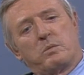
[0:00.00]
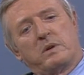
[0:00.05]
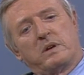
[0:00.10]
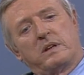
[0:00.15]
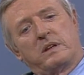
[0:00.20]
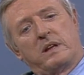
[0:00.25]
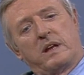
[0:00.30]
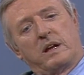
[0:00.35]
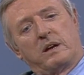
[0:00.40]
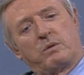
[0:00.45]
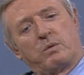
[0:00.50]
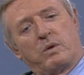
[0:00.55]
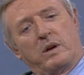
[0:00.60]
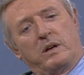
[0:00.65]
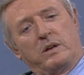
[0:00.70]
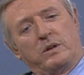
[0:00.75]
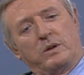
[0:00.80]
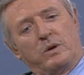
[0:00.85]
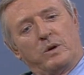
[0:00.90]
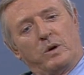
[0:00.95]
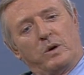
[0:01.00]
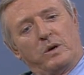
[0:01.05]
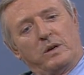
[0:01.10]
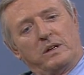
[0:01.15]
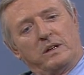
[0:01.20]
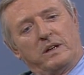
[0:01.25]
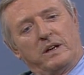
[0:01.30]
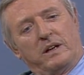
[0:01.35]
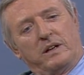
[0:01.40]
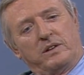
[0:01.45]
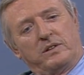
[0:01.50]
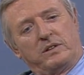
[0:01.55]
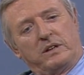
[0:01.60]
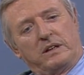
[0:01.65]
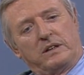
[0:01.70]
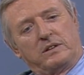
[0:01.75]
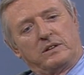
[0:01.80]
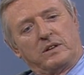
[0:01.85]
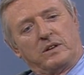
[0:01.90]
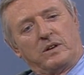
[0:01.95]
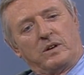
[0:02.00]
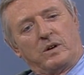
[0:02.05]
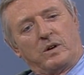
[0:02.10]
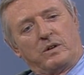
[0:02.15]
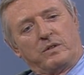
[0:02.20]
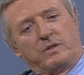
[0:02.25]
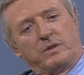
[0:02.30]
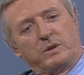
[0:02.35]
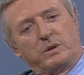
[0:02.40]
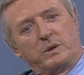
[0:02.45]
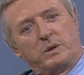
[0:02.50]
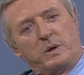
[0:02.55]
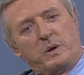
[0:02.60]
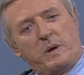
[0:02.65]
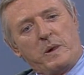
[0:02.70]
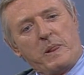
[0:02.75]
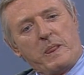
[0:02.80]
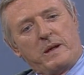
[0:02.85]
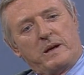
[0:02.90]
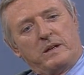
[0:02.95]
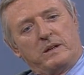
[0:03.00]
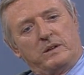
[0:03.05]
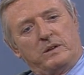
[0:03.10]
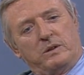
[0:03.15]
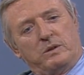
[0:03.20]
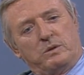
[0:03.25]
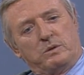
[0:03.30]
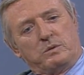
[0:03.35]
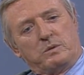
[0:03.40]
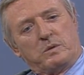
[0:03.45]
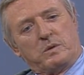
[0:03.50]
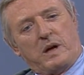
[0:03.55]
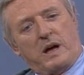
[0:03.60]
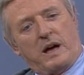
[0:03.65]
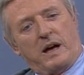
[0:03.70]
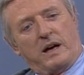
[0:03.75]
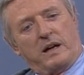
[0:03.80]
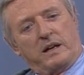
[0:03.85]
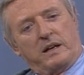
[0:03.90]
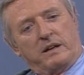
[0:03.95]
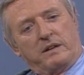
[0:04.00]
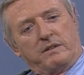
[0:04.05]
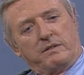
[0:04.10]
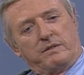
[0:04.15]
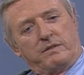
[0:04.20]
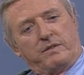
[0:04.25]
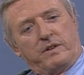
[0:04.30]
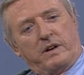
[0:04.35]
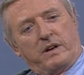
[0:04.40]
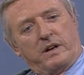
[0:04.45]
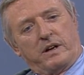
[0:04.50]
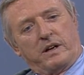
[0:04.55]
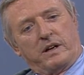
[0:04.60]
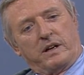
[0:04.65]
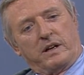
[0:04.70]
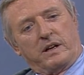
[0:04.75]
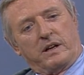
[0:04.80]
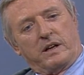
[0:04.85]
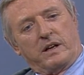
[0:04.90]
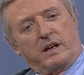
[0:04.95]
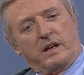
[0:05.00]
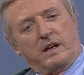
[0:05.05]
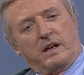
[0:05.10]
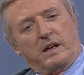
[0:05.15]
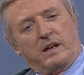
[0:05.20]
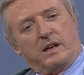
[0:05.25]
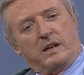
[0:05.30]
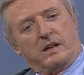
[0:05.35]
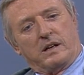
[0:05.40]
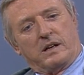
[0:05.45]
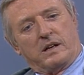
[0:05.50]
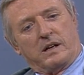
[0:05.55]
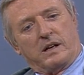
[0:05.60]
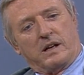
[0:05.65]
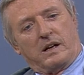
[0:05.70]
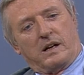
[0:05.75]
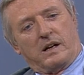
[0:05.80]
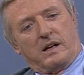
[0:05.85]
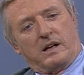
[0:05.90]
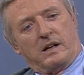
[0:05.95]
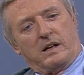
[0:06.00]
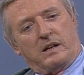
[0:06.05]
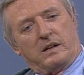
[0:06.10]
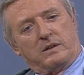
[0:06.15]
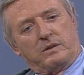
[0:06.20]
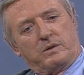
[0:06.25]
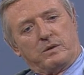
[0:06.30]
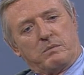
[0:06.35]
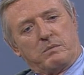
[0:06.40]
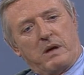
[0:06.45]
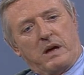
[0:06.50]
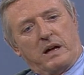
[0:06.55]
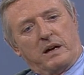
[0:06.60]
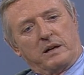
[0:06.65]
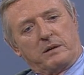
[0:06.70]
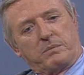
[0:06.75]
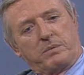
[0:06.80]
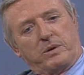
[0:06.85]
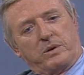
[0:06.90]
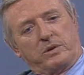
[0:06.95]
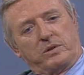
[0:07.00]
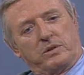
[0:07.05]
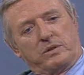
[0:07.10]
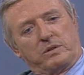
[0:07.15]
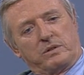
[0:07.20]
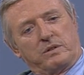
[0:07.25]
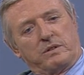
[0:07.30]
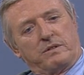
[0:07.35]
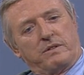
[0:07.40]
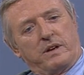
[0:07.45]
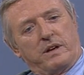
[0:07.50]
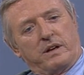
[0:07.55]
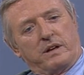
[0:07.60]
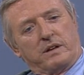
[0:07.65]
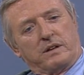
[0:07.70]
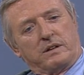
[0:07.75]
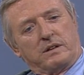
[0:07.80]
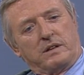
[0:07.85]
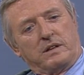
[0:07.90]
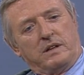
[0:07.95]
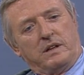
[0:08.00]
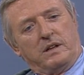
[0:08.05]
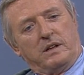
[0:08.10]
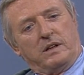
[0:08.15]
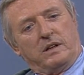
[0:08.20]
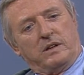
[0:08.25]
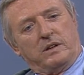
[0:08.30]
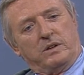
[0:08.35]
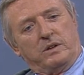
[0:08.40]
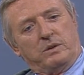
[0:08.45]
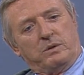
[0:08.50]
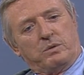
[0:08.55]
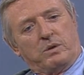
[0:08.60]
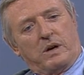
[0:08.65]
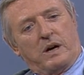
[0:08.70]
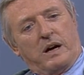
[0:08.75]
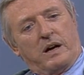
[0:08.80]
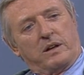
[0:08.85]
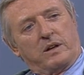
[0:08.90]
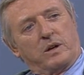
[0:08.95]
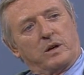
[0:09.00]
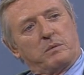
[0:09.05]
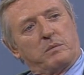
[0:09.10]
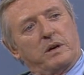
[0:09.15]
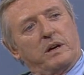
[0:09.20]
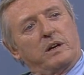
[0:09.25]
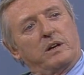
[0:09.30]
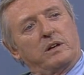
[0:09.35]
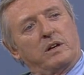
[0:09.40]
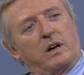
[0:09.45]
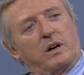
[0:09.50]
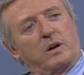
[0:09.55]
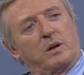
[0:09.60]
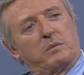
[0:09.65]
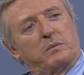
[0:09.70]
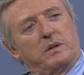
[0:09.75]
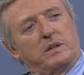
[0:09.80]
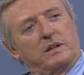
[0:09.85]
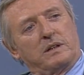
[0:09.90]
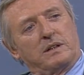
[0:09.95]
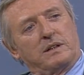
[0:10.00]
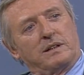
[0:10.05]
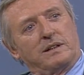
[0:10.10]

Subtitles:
me that in your early days at Harvard, you had a very dramatic personal travail. You were either going to make it or not going to make it.